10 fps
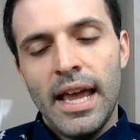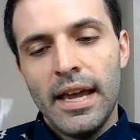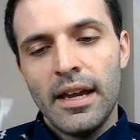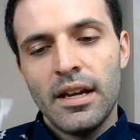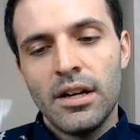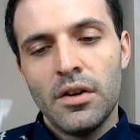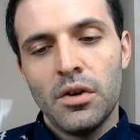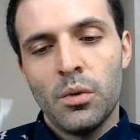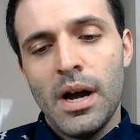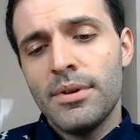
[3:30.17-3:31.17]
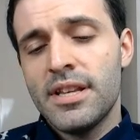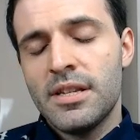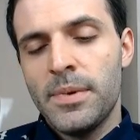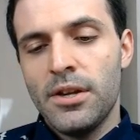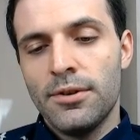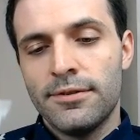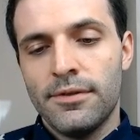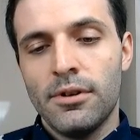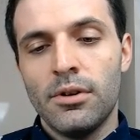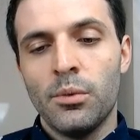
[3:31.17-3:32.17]
And why would this be
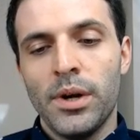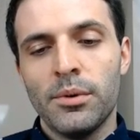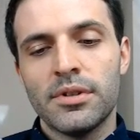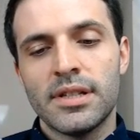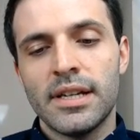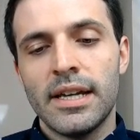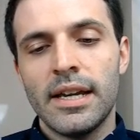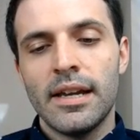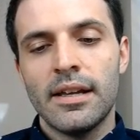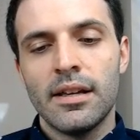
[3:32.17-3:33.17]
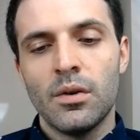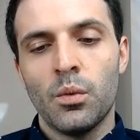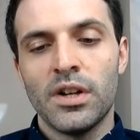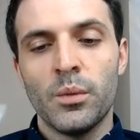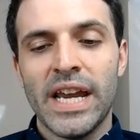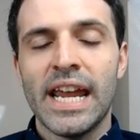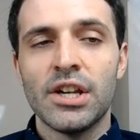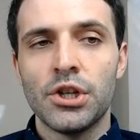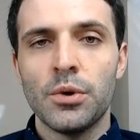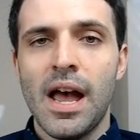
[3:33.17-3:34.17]
useful? We will see when we get
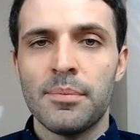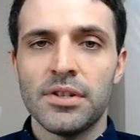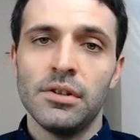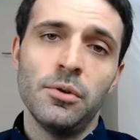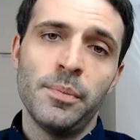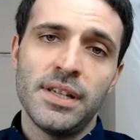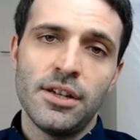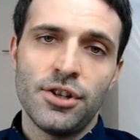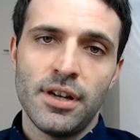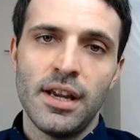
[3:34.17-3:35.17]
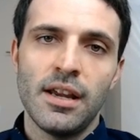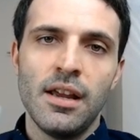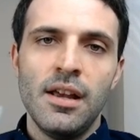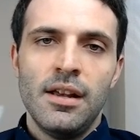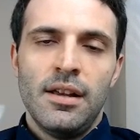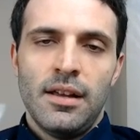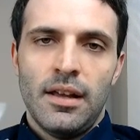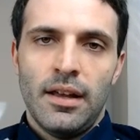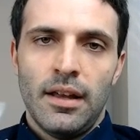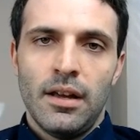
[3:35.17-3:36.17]
into absolute positioning
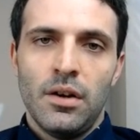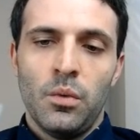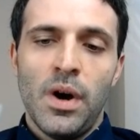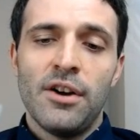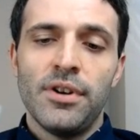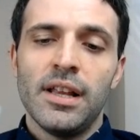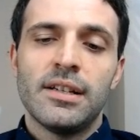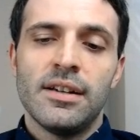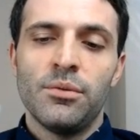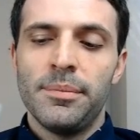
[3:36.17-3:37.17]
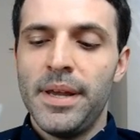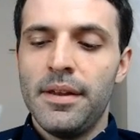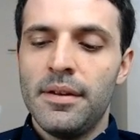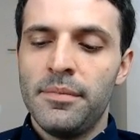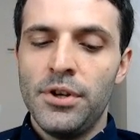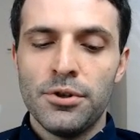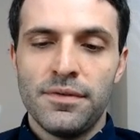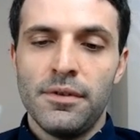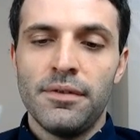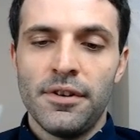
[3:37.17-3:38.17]
why relative would be
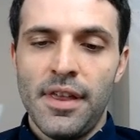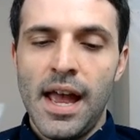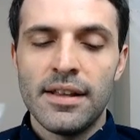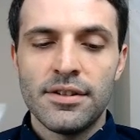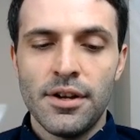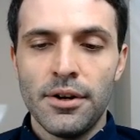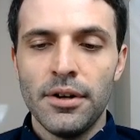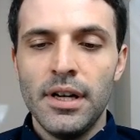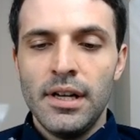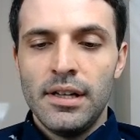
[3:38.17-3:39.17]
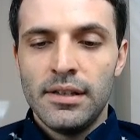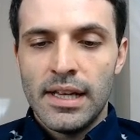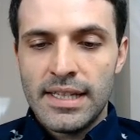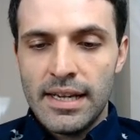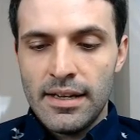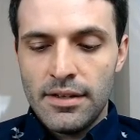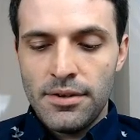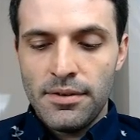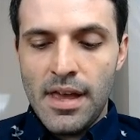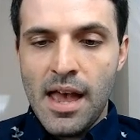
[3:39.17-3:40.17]
useful for that. So let's get
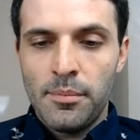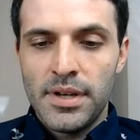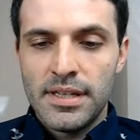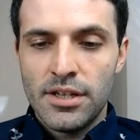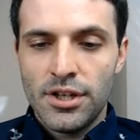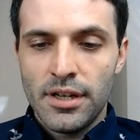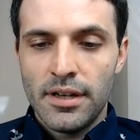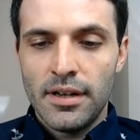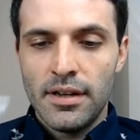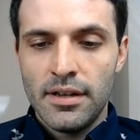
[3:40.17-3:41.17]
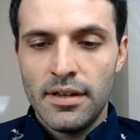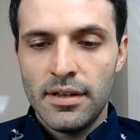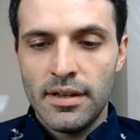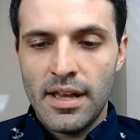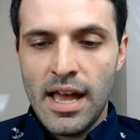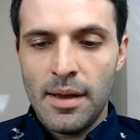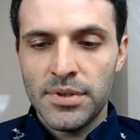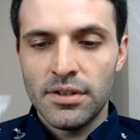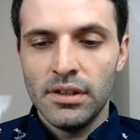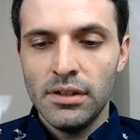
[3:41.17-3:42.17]
into that position
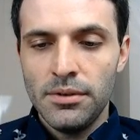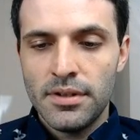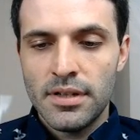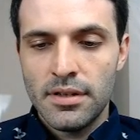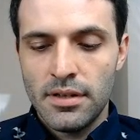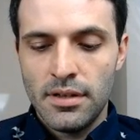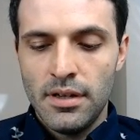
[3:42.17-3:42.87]
absolute.